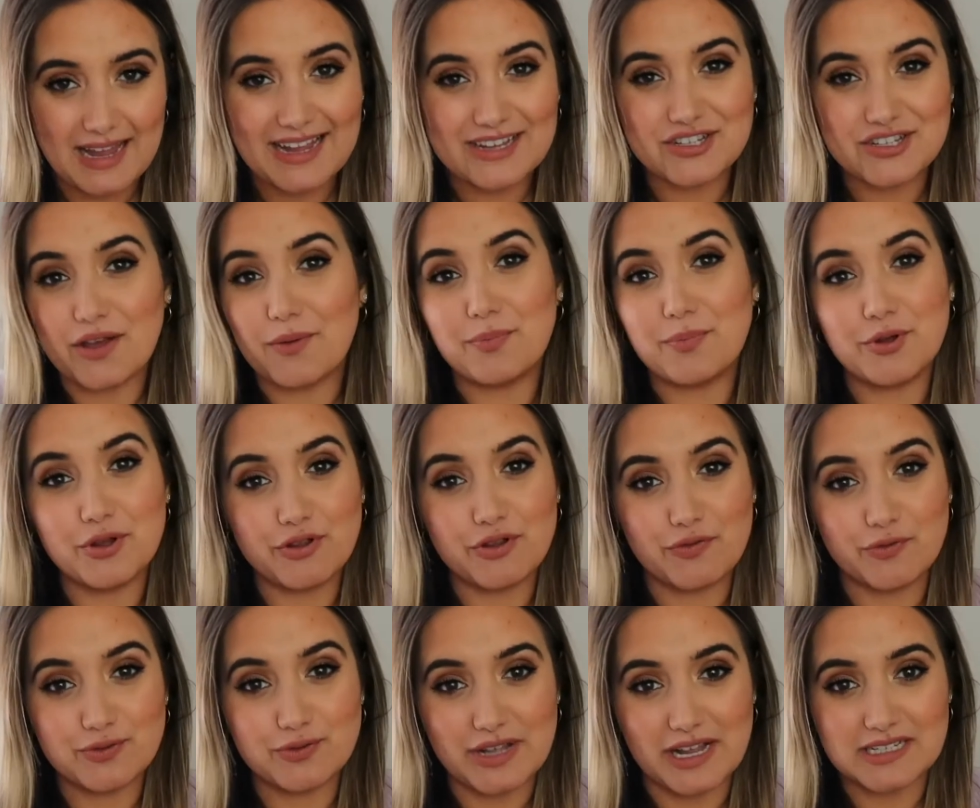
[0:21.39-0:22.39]
It's a
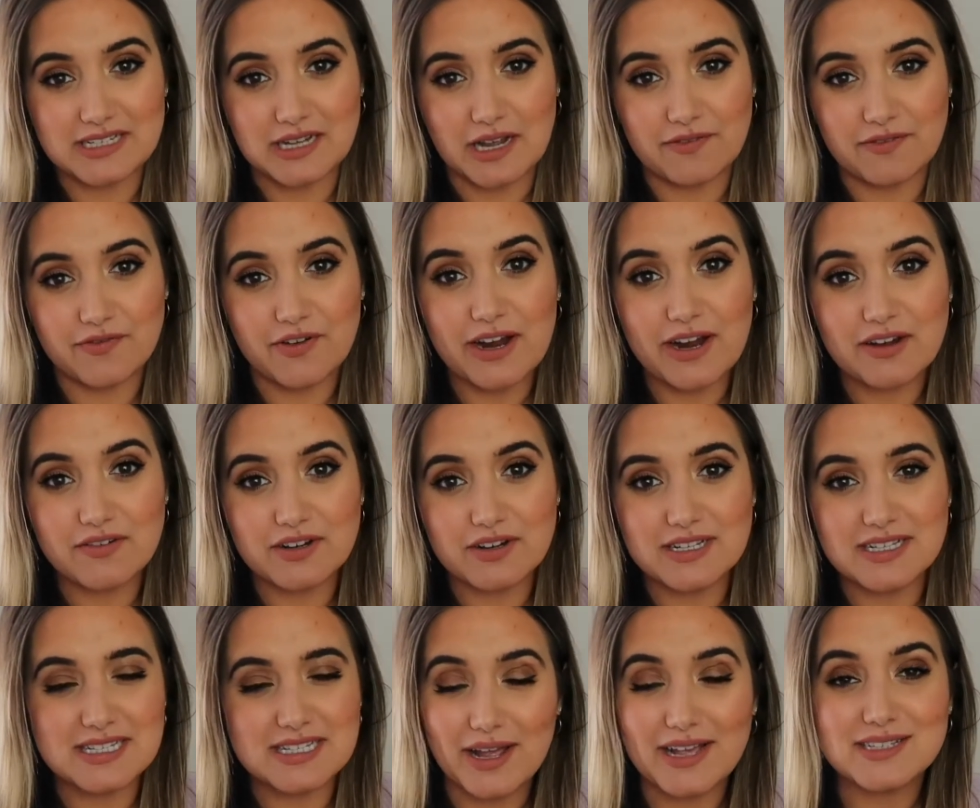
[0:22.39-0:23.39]
beautiful daytime
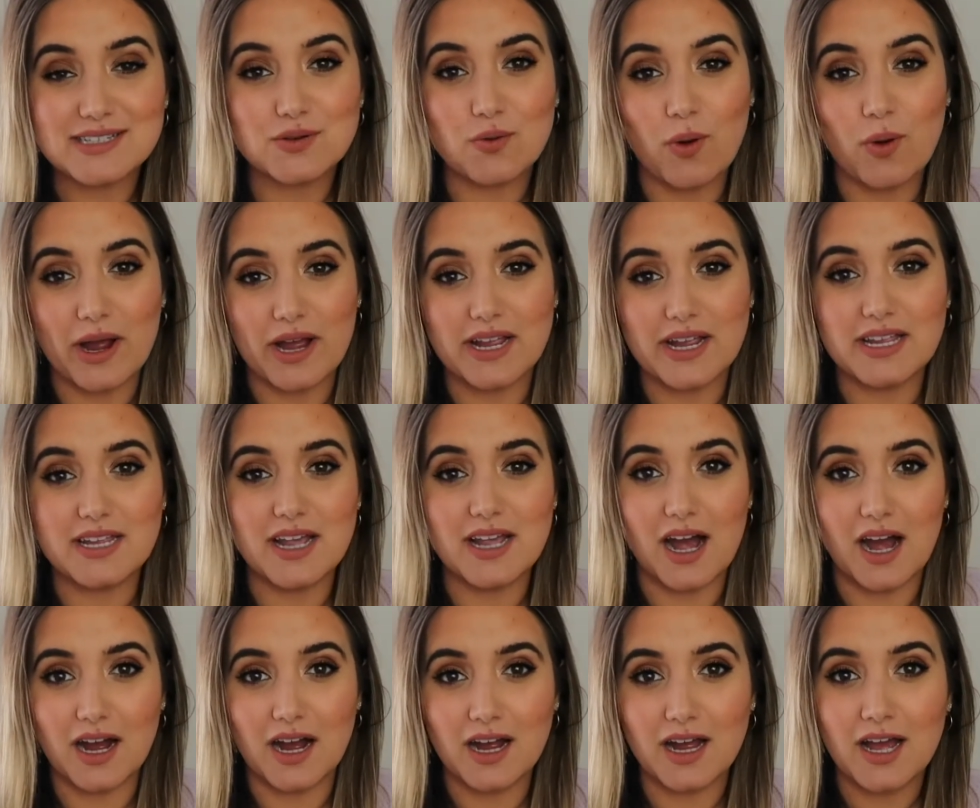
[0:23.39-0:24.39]
fragrance. It's quite a
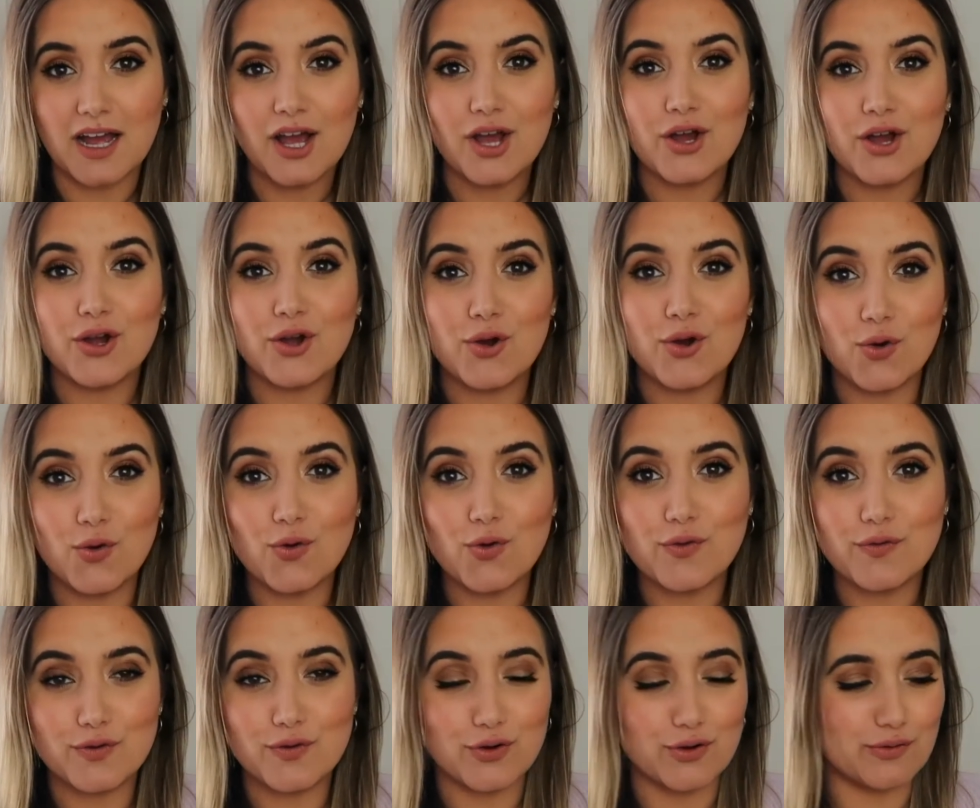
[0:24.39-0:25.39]
young, cool
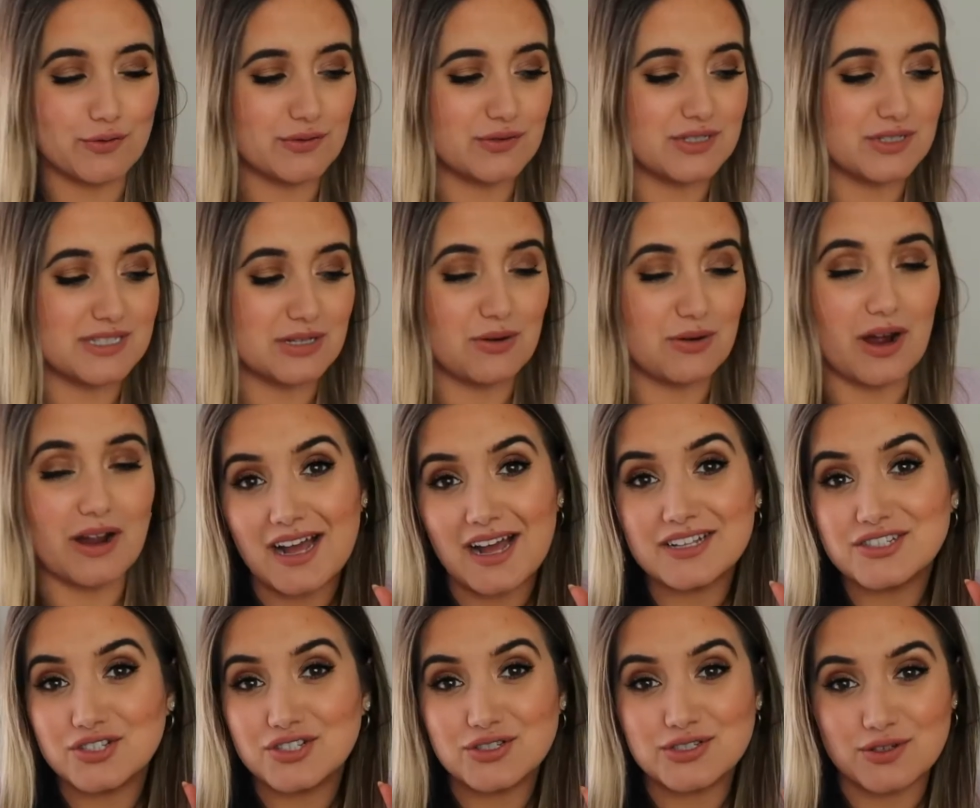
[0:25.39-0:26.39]
floral still. I
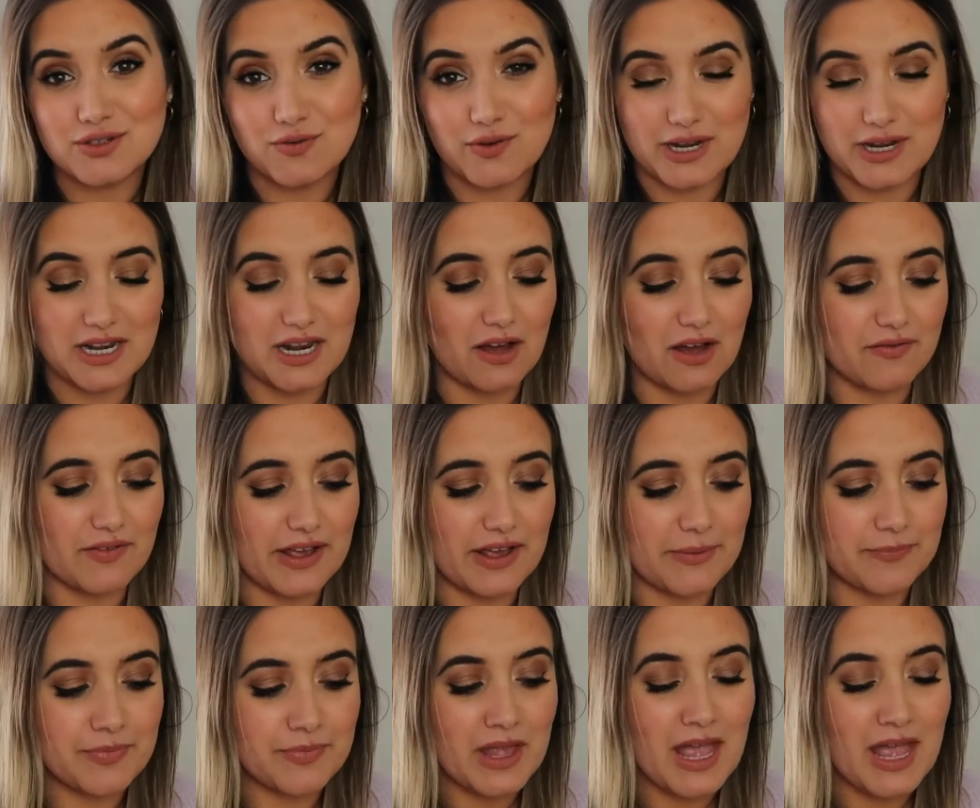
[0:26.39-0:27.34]
do still really love it.